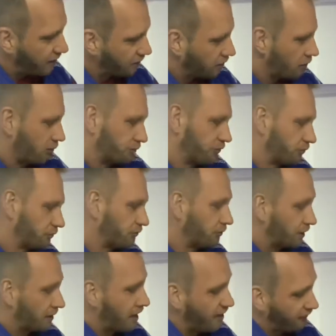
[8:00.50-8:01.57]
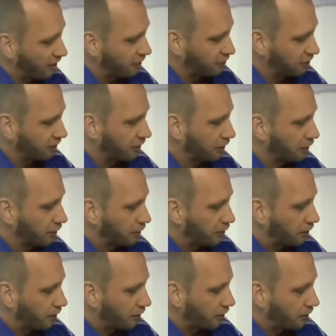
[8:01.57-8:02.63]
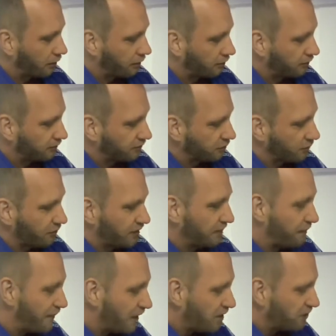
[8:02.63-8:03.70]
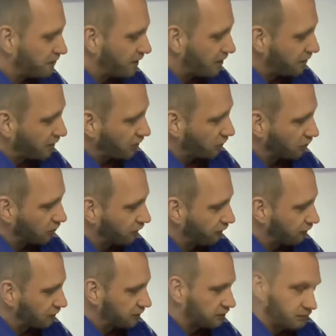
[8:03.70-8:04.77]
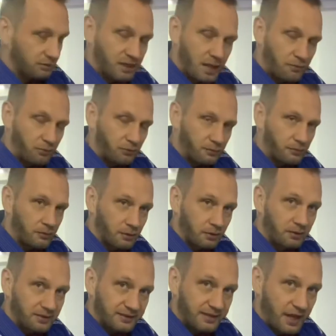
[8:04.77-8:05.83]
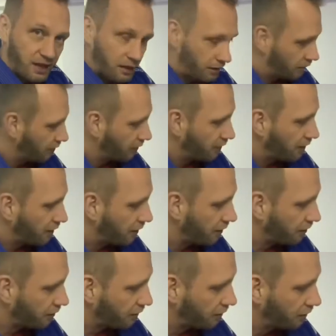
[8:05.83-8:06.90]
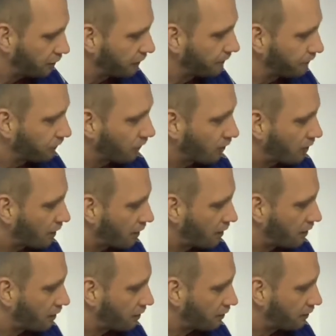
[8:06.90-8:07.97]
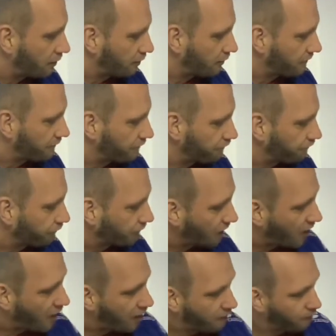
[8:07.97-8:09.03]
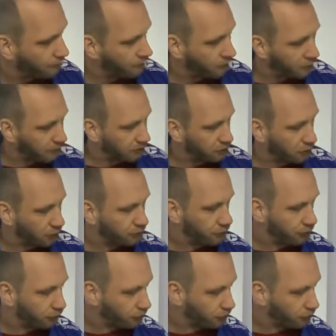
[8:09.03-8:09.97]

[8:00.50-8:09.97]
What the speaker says: on you. You can have actually some impingement because of little labrum tear in here. And I'm gonna talk to you